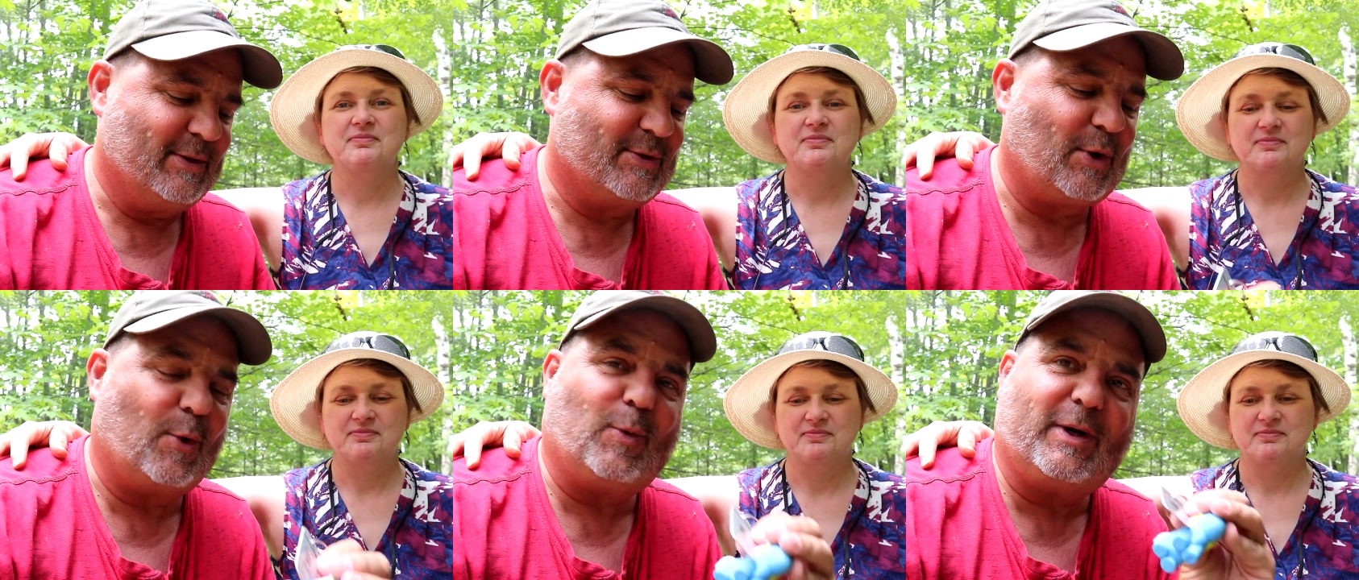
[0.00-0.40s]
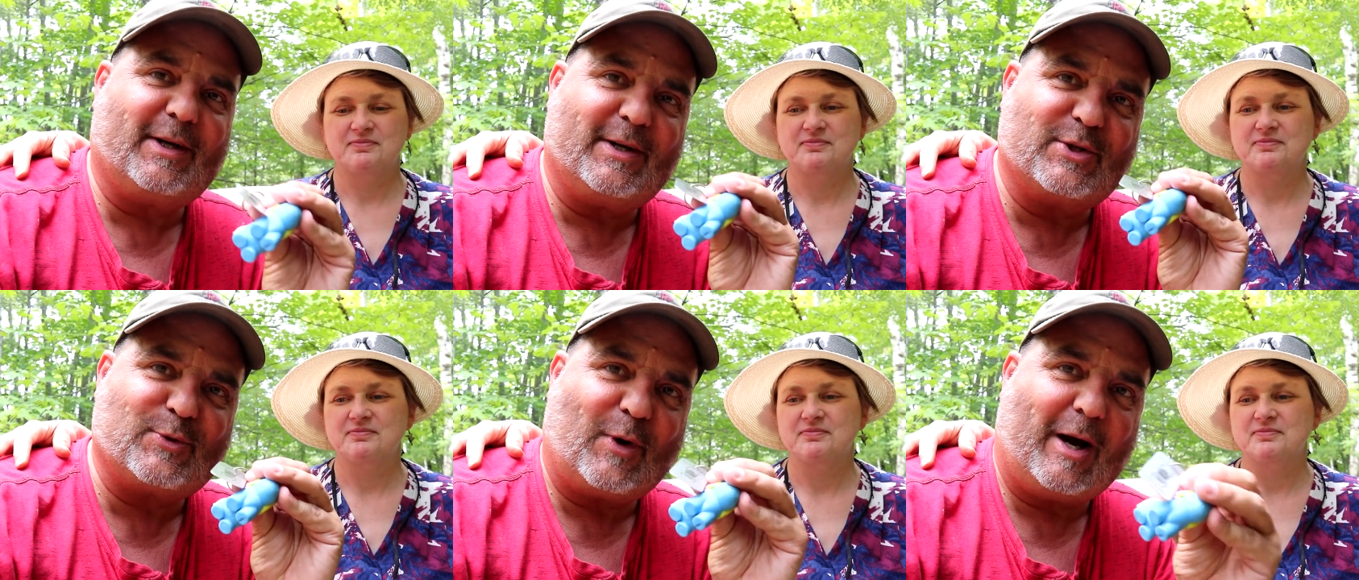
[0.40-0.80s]
Speaker 1: So we're
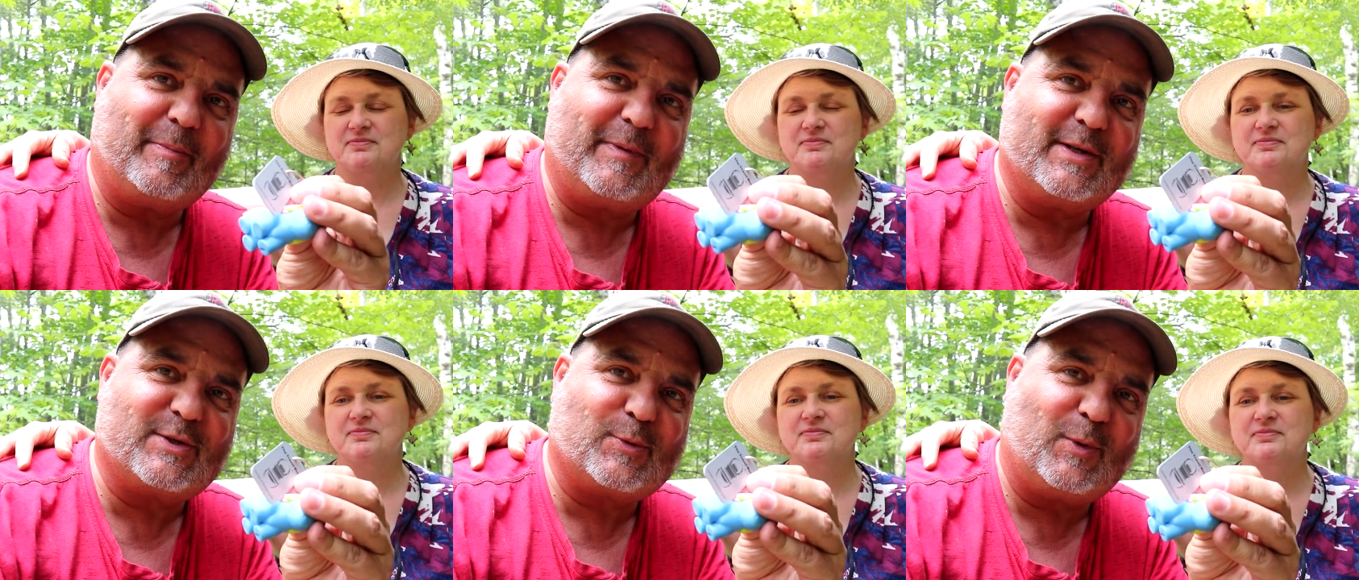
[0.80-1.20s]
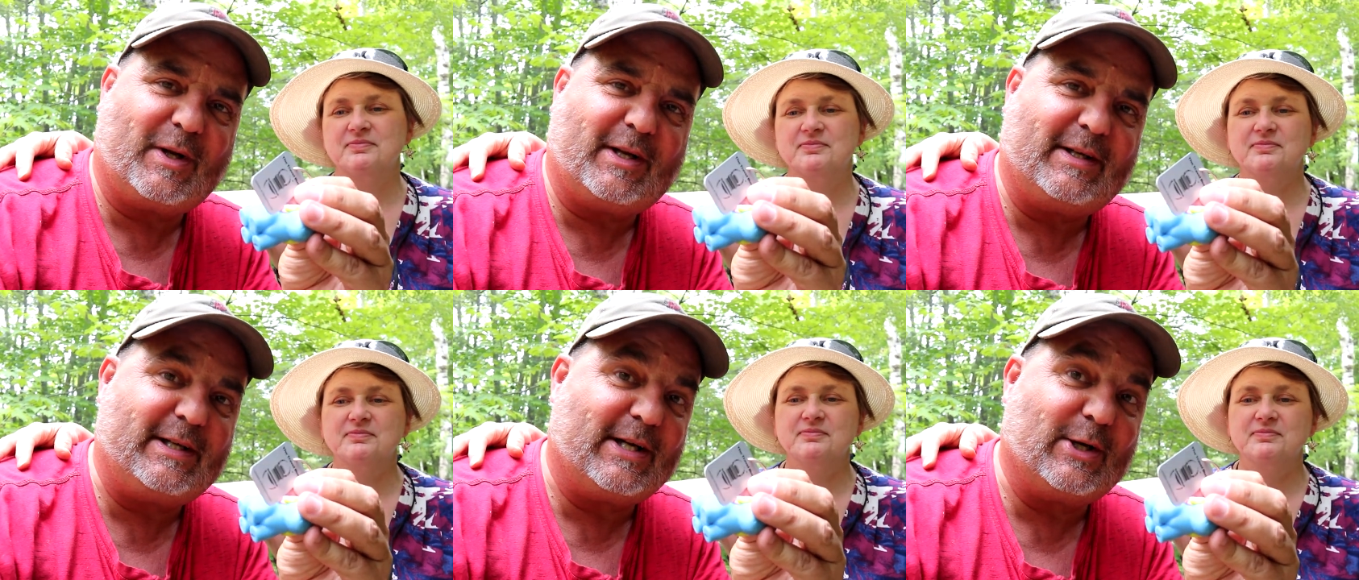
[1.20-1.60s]
going to drop this
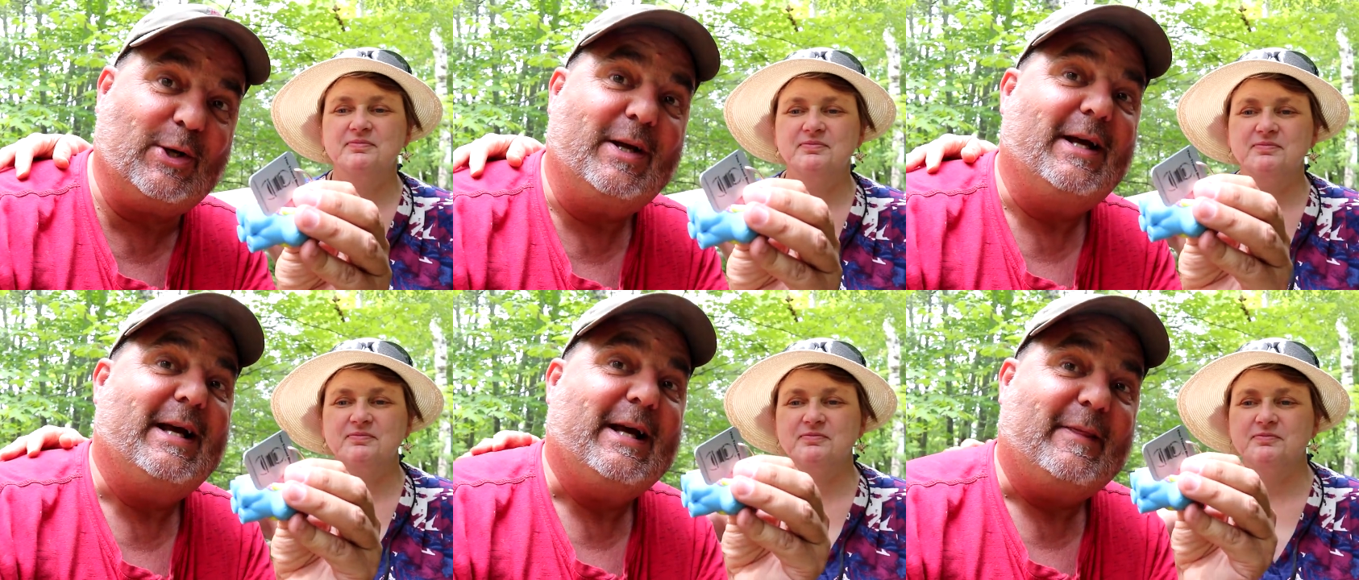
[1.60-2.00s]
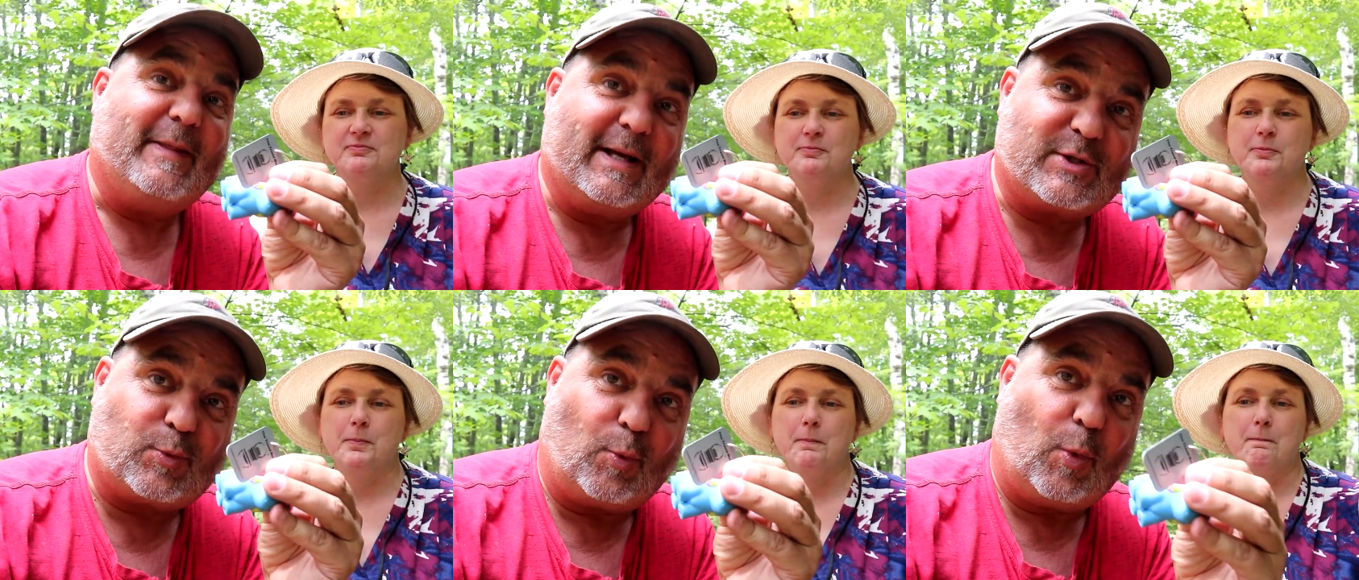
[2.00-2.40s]
one in here.
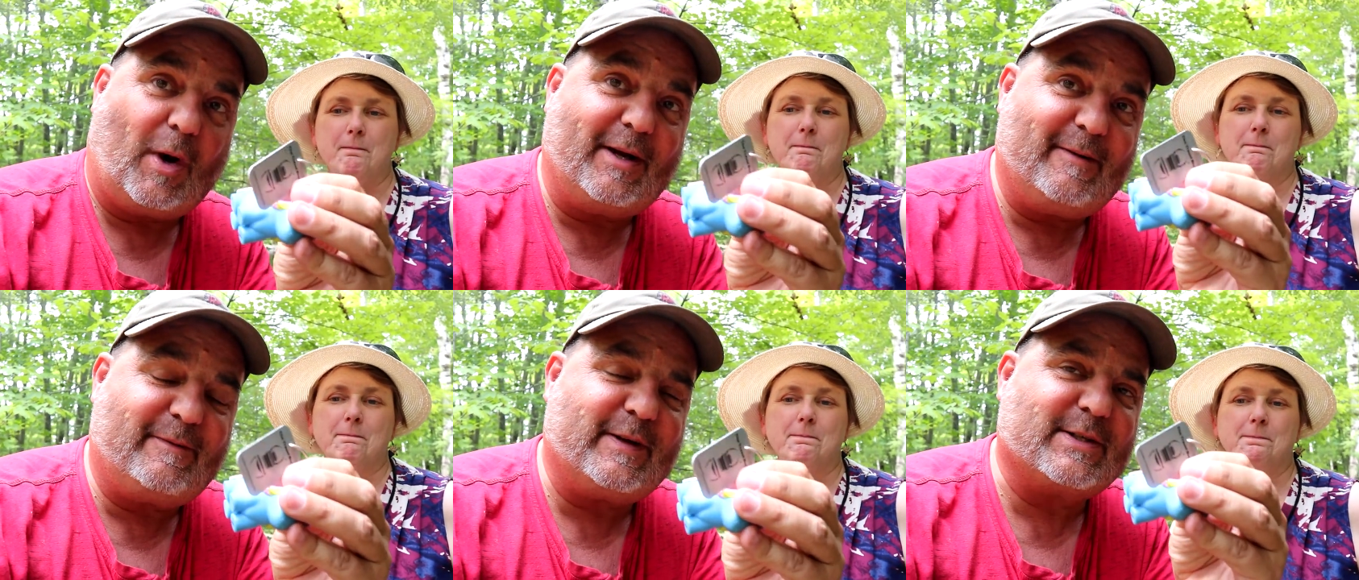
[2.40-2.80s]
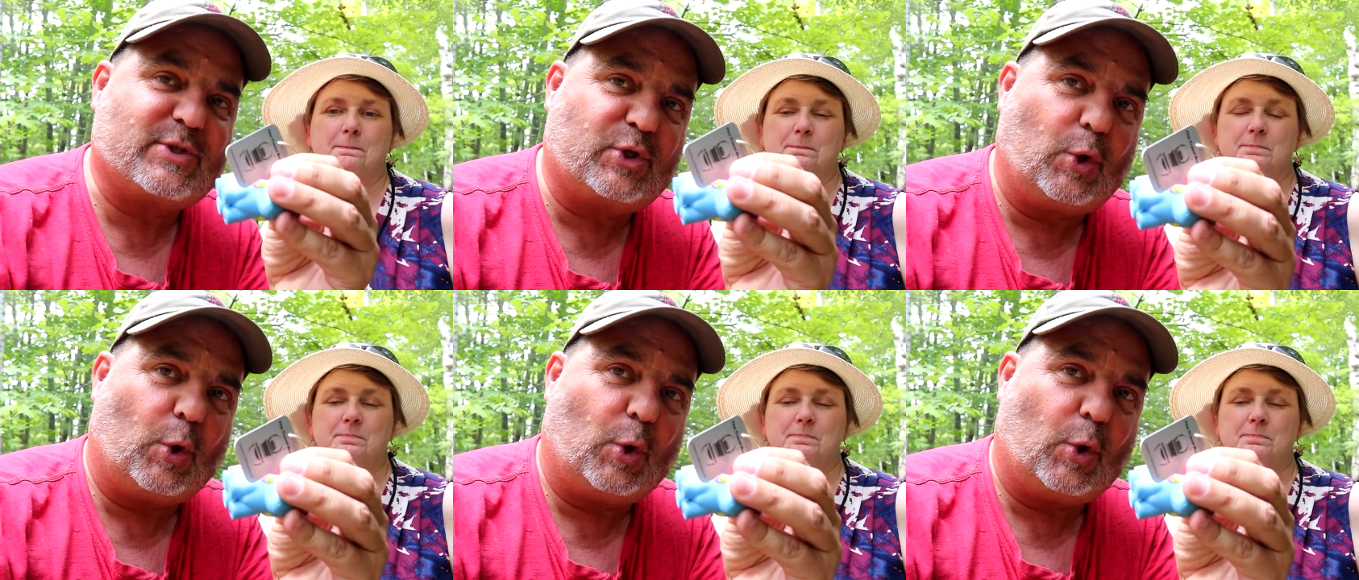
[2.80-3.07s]
That's one of its